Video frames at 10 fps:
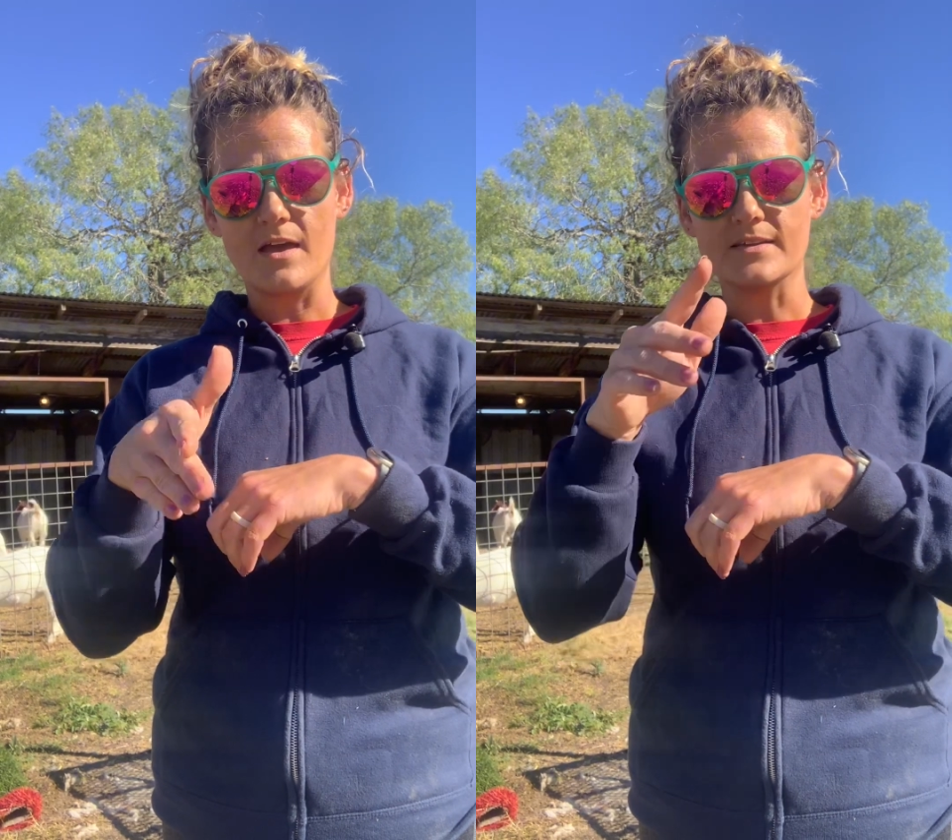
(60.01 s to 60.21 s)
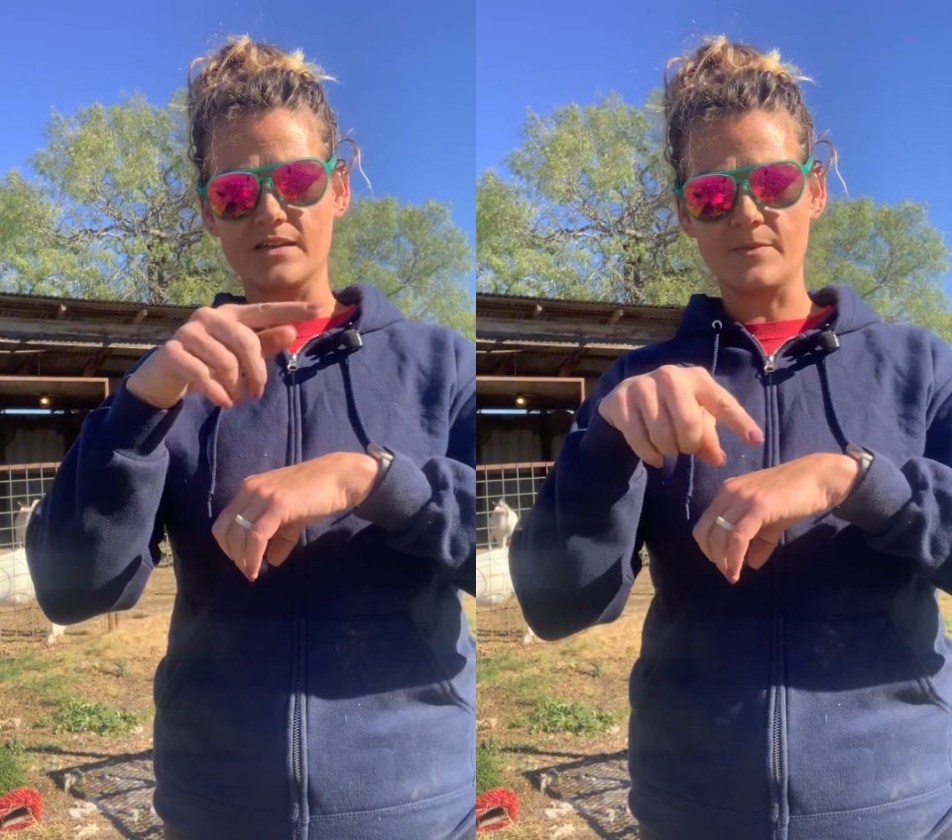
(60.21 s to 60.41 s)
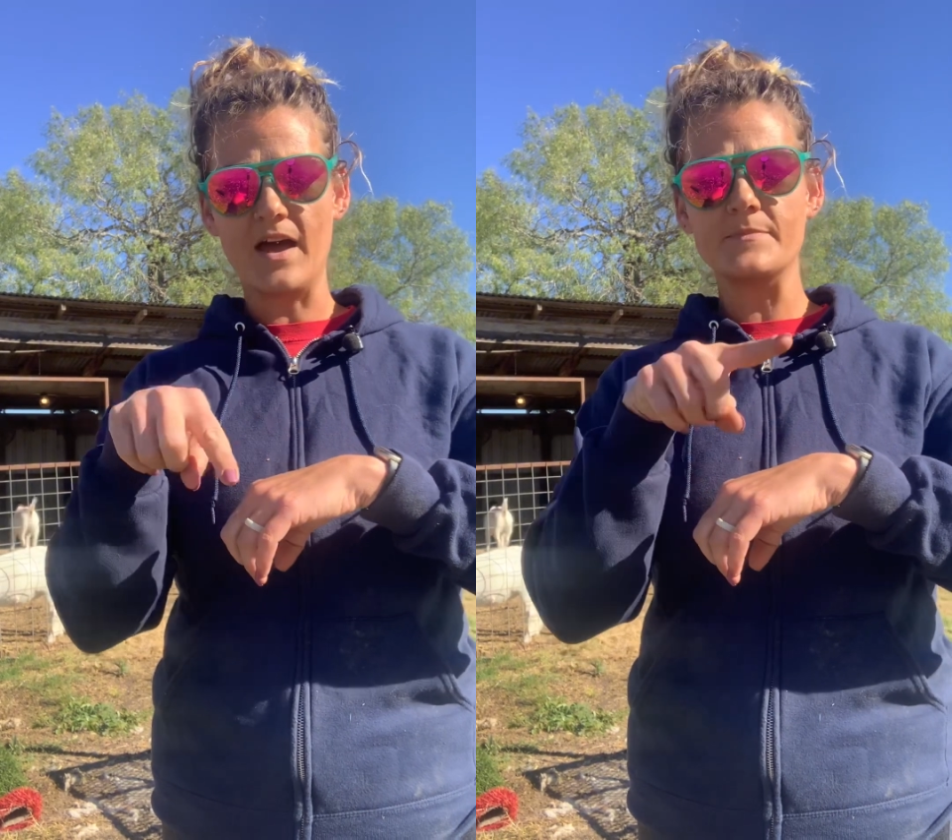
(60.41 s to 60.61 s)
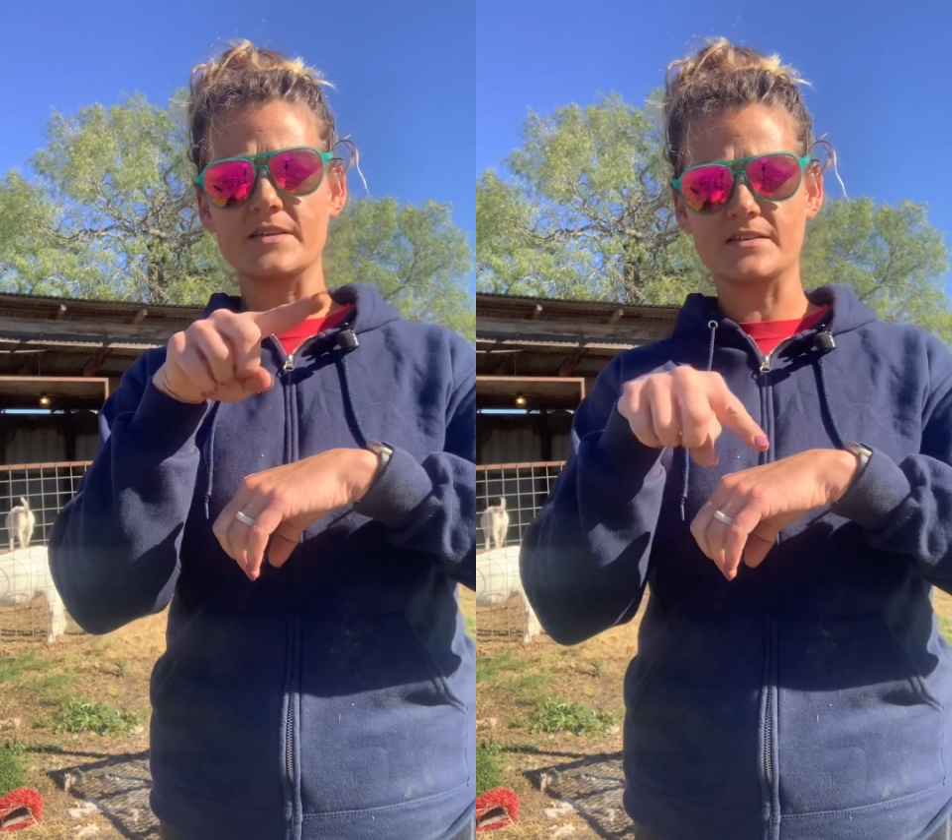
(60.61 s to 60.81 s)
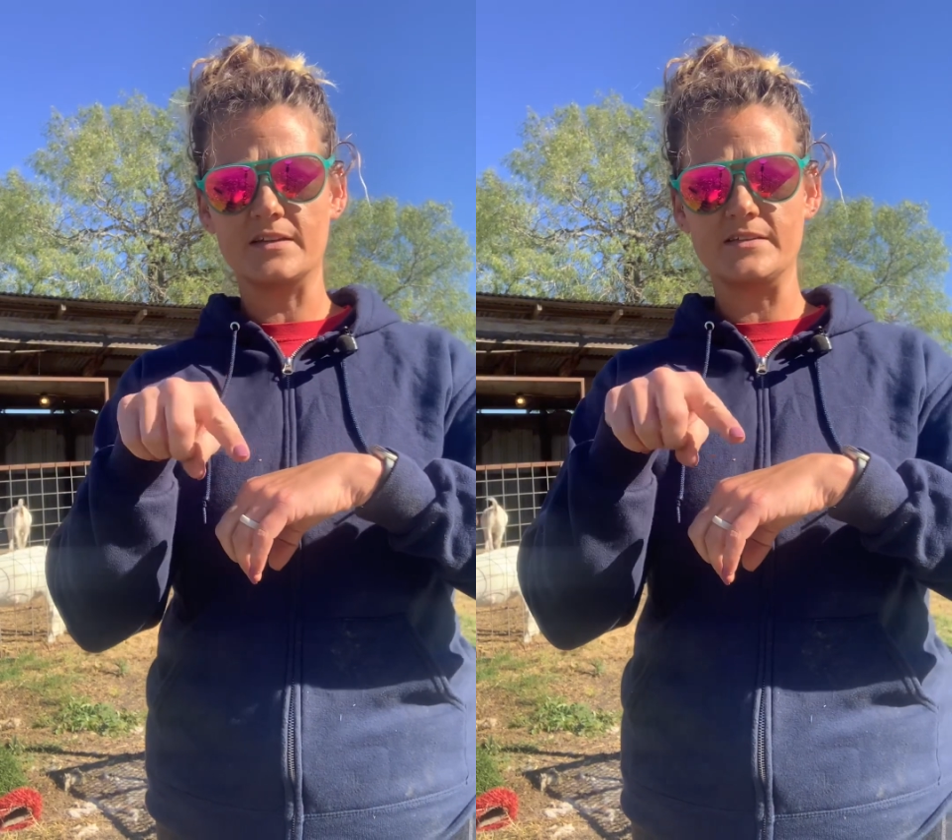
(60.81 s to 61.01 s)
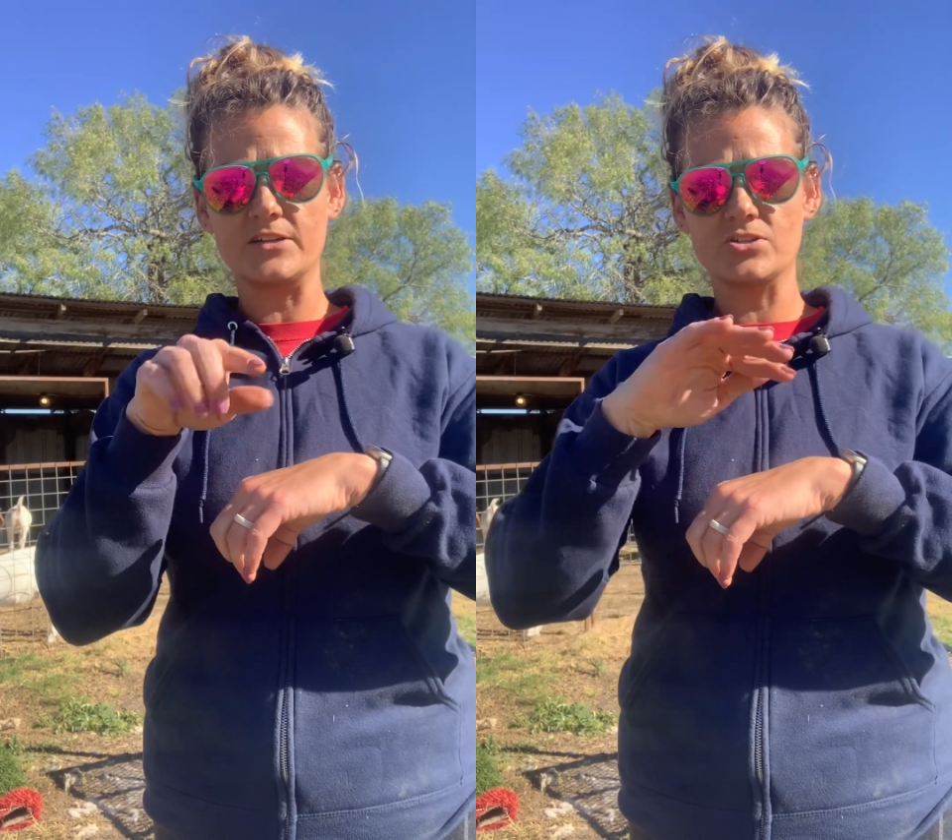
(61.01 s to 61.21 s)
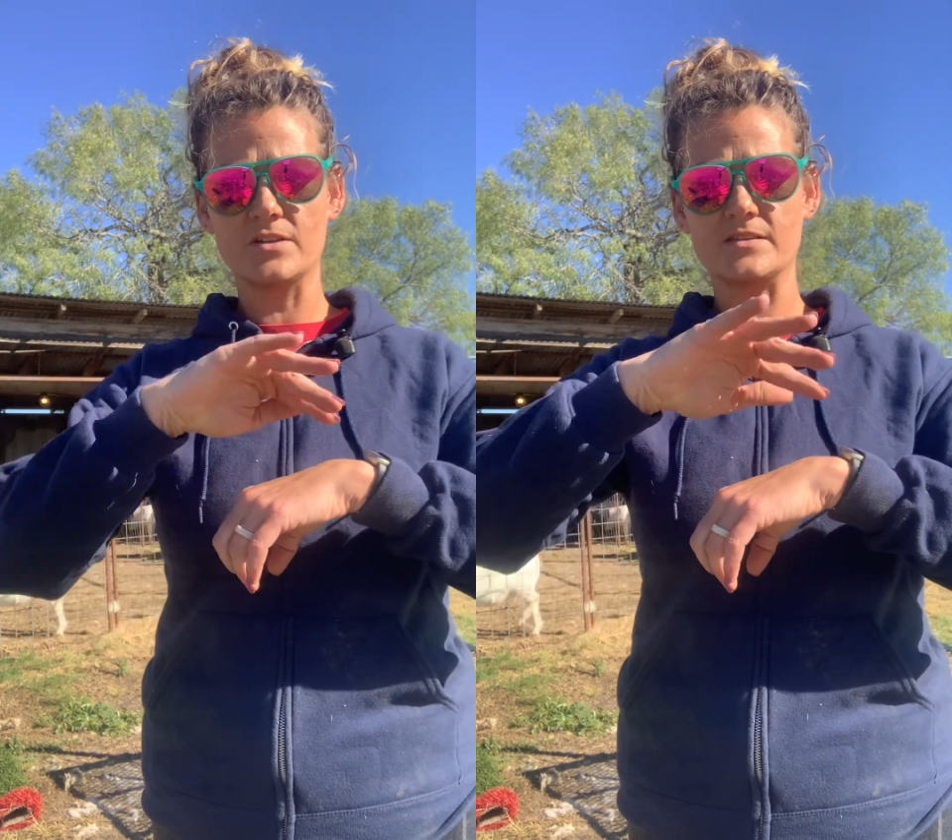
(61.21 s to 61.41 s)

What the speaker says: sometimes it's an indentation,